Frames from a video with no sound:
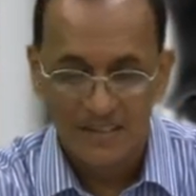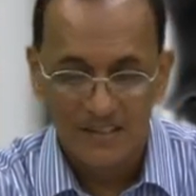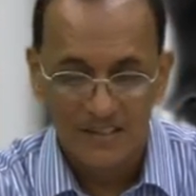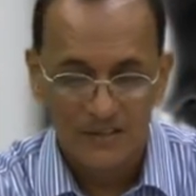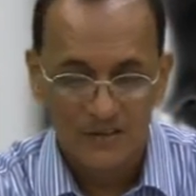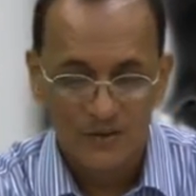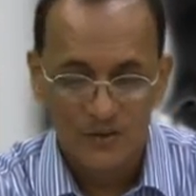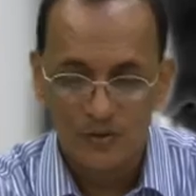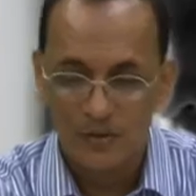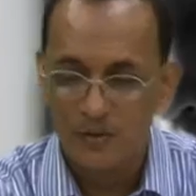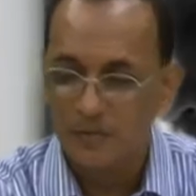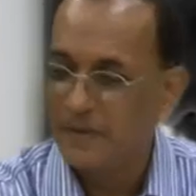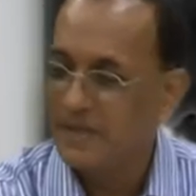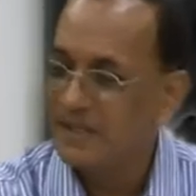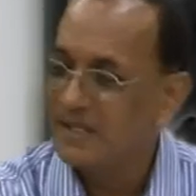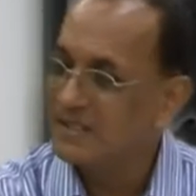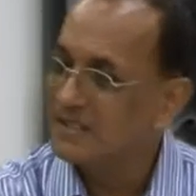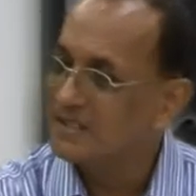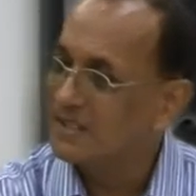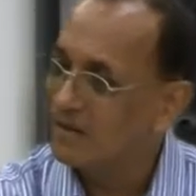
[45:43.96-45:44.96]
So the
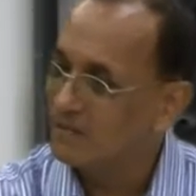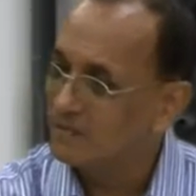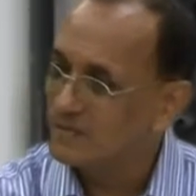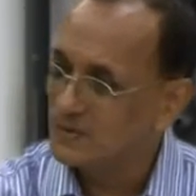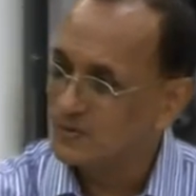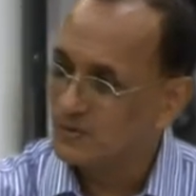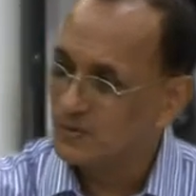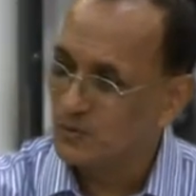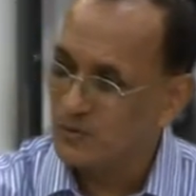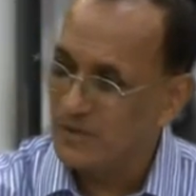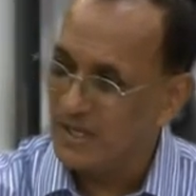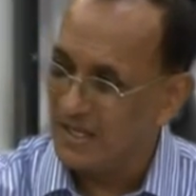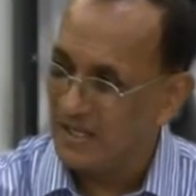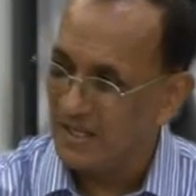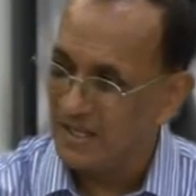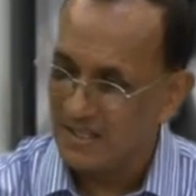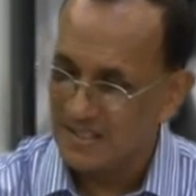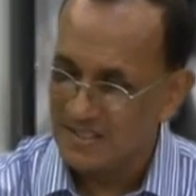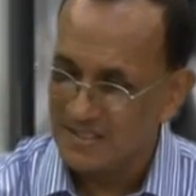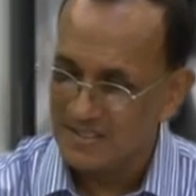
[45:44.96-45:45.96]
parent comes
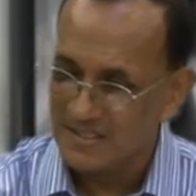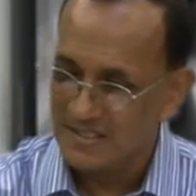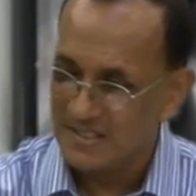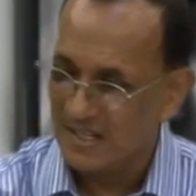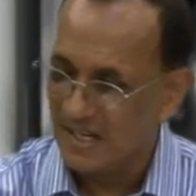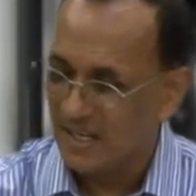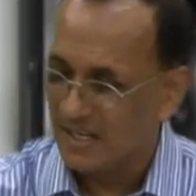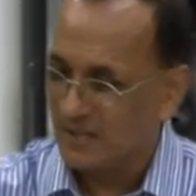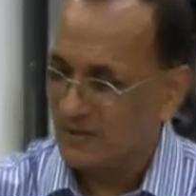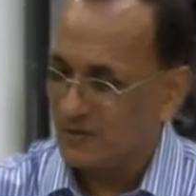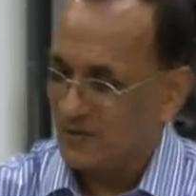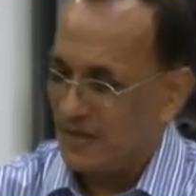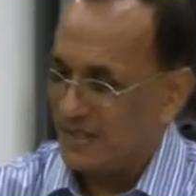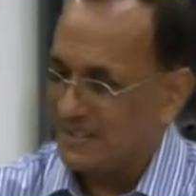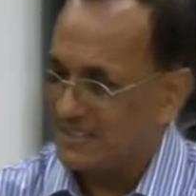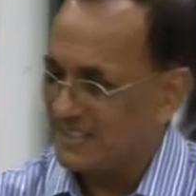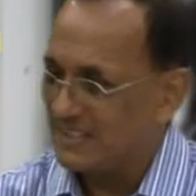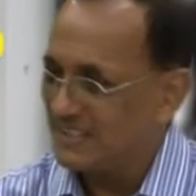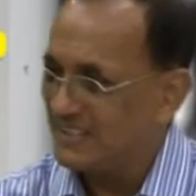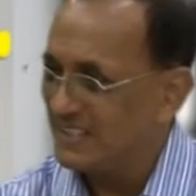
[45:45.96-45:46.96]
today, like we are
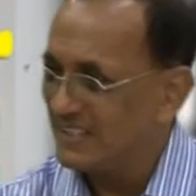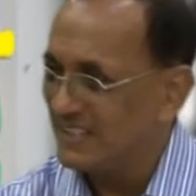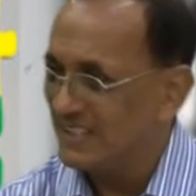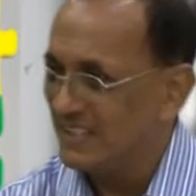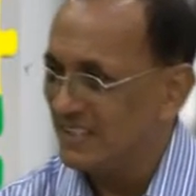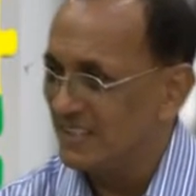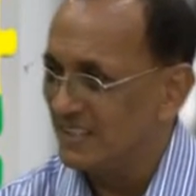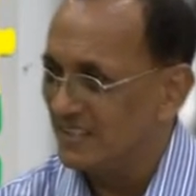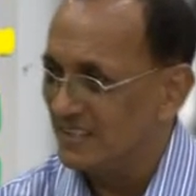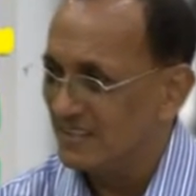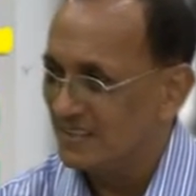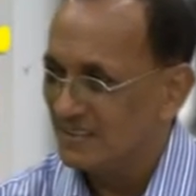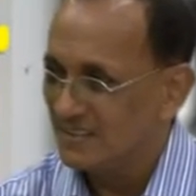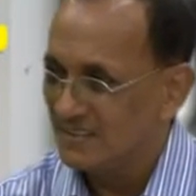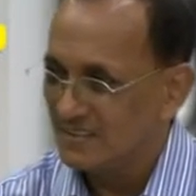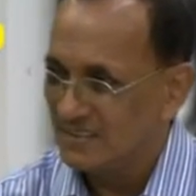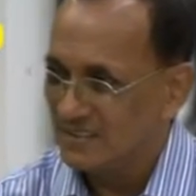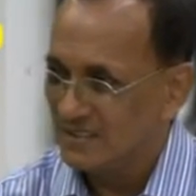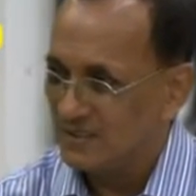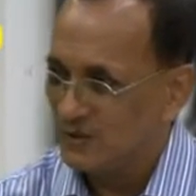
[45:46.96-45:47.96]
sitting here,
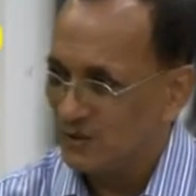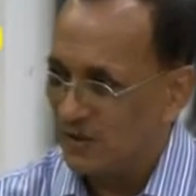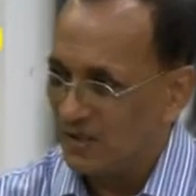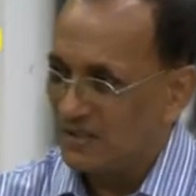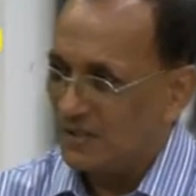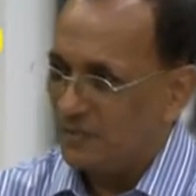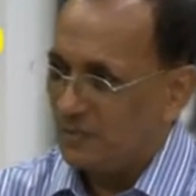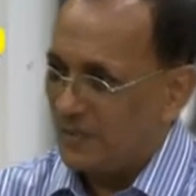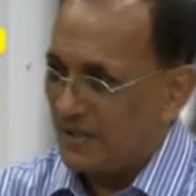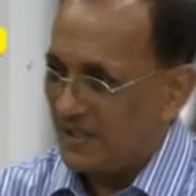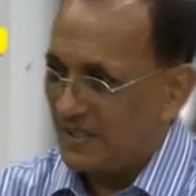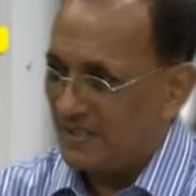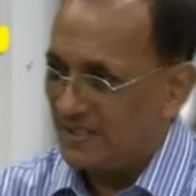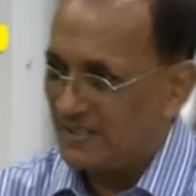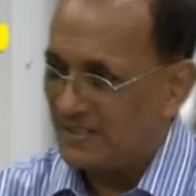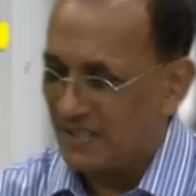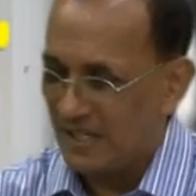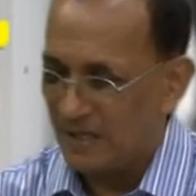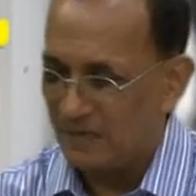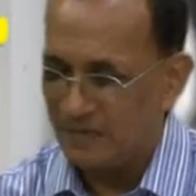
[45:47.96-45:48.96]
you are the
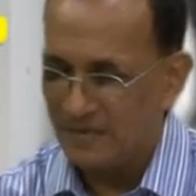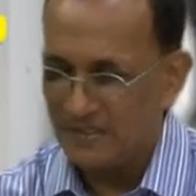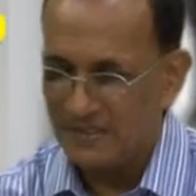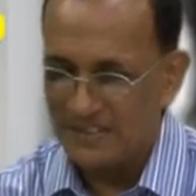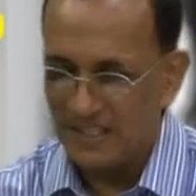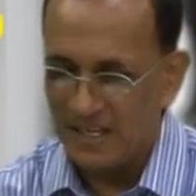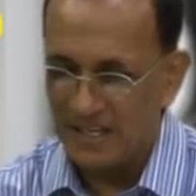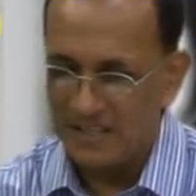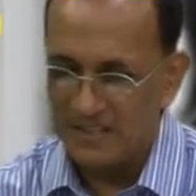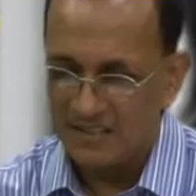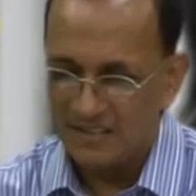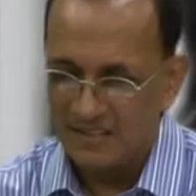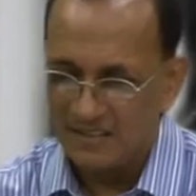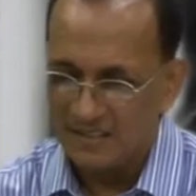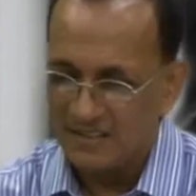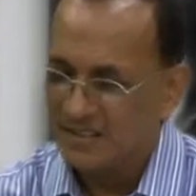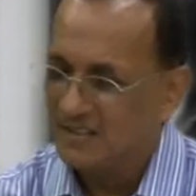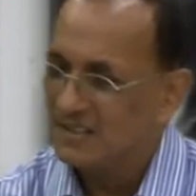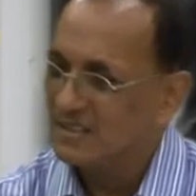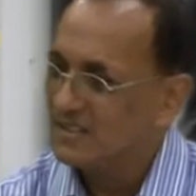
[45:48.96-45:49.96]
parent, I am the child,
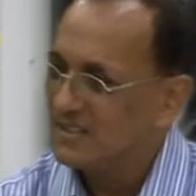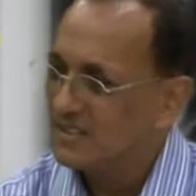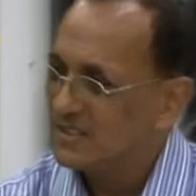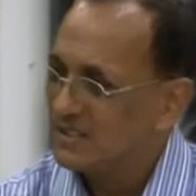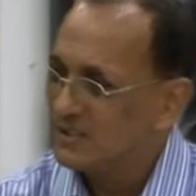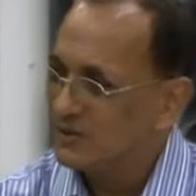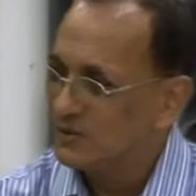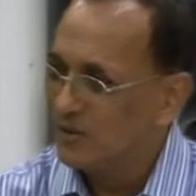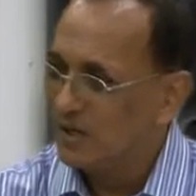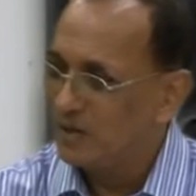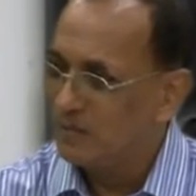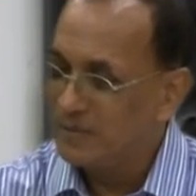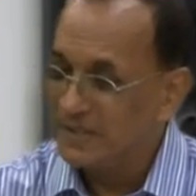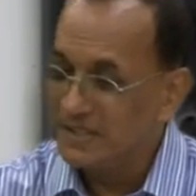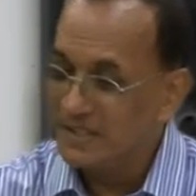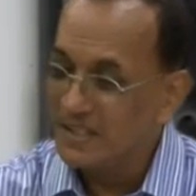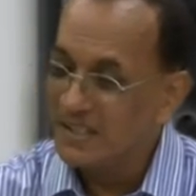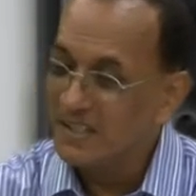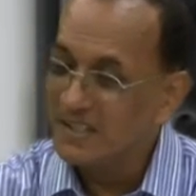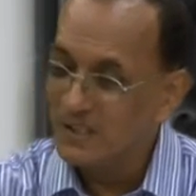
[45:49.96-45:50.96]
you are
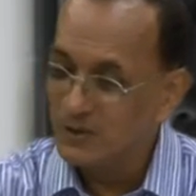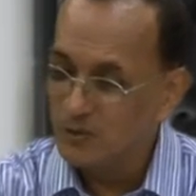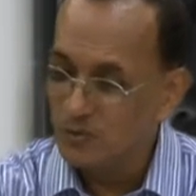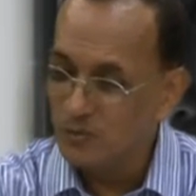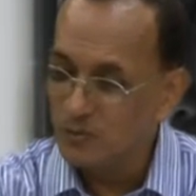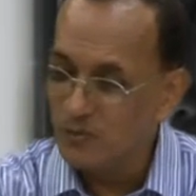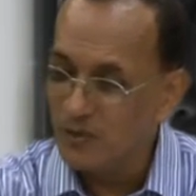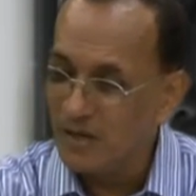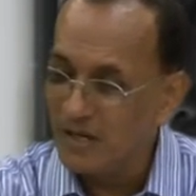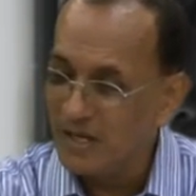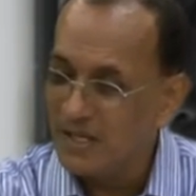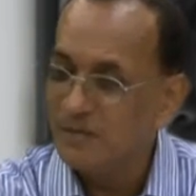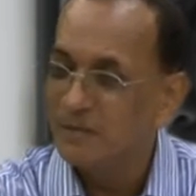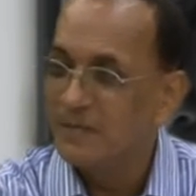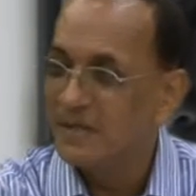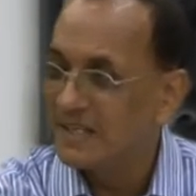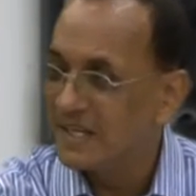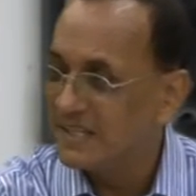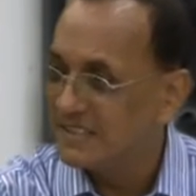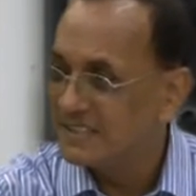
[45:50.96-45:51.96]
bringing kitumbua and
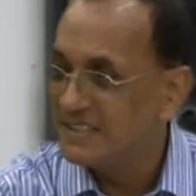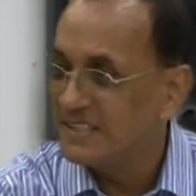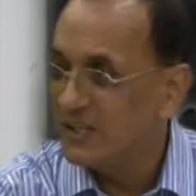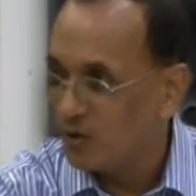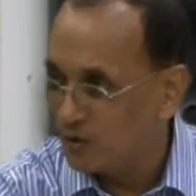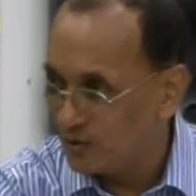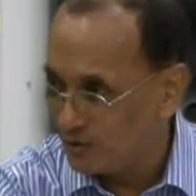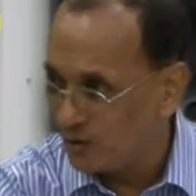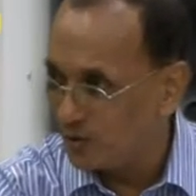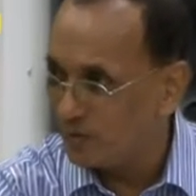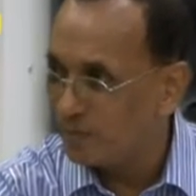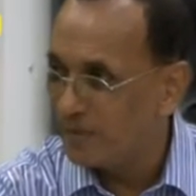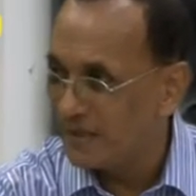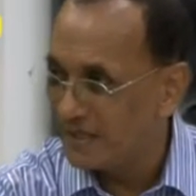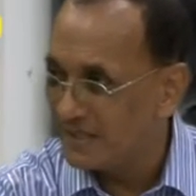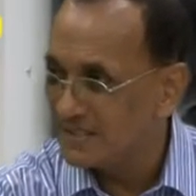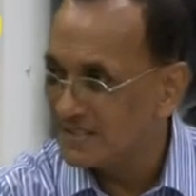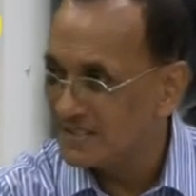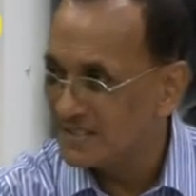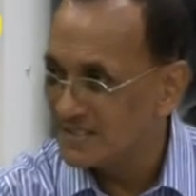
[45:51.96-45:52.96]
mandazi on your
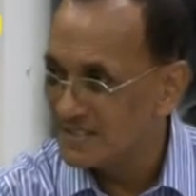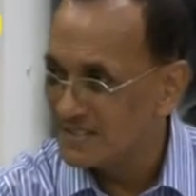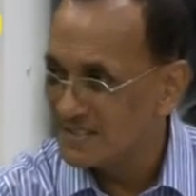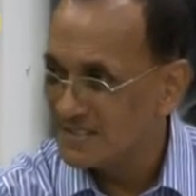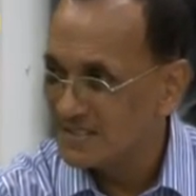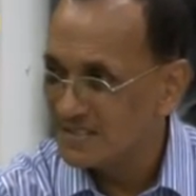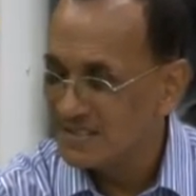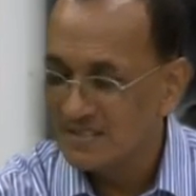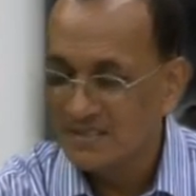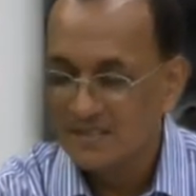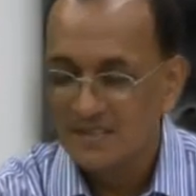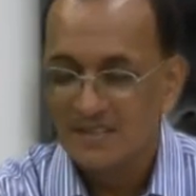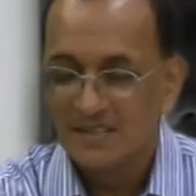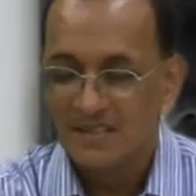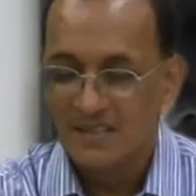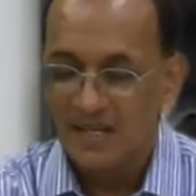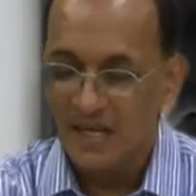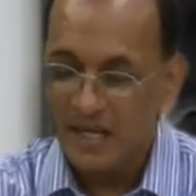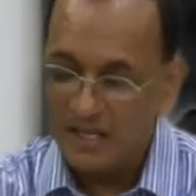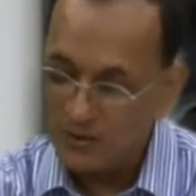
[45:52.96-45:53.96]
plate,
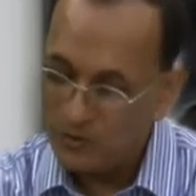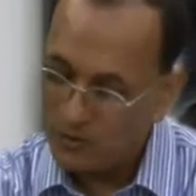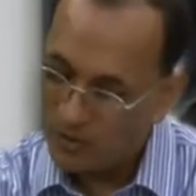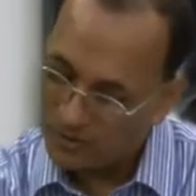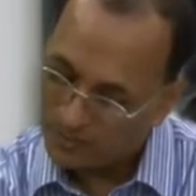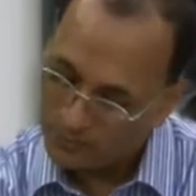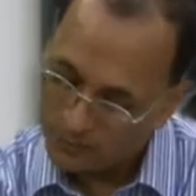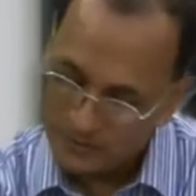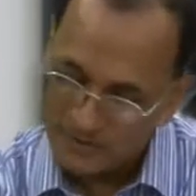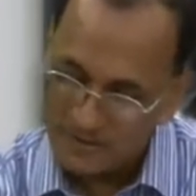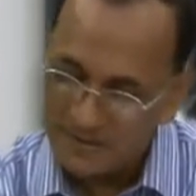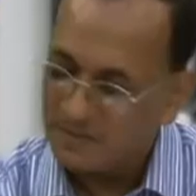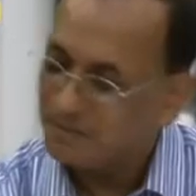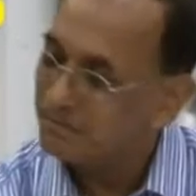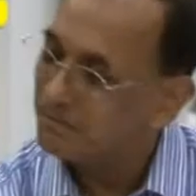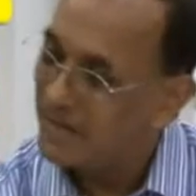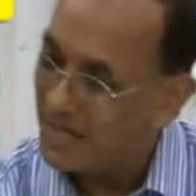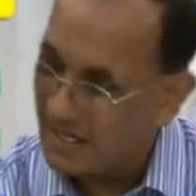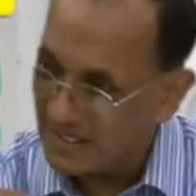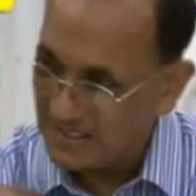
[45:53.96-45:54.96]
and you are
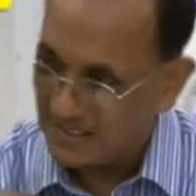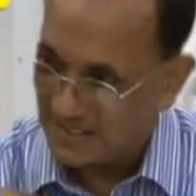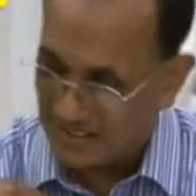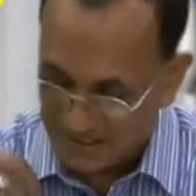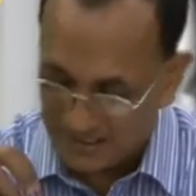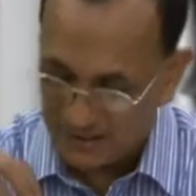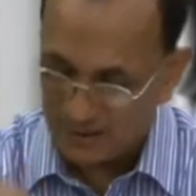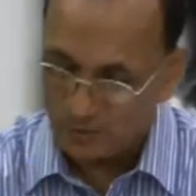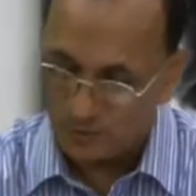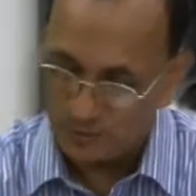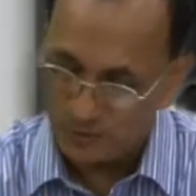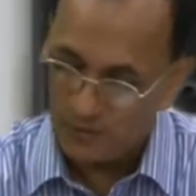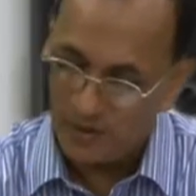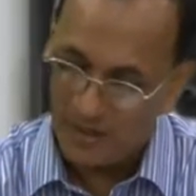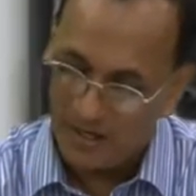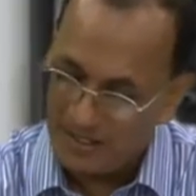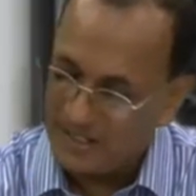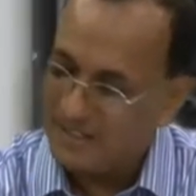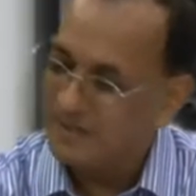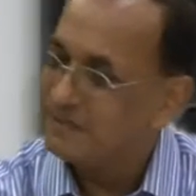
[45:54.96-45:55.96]
putting my
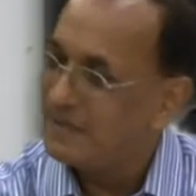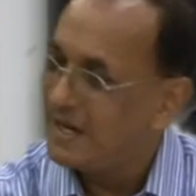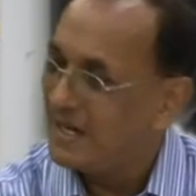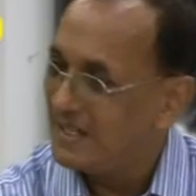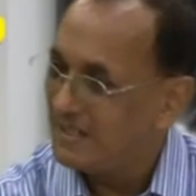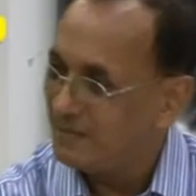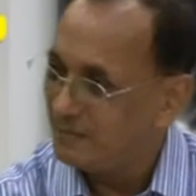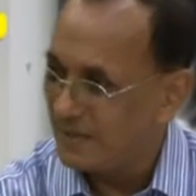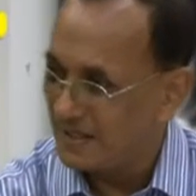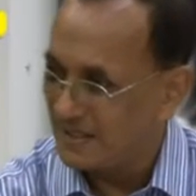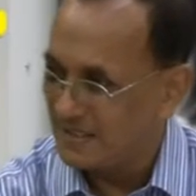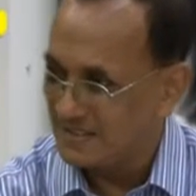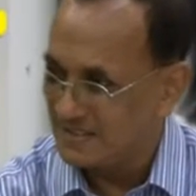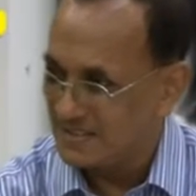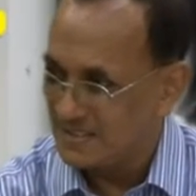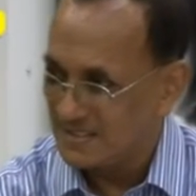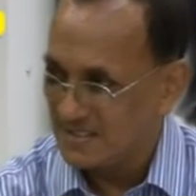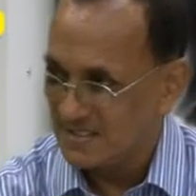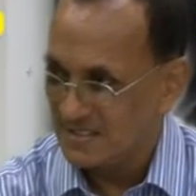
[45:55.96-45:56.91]
kitumbua in my plate.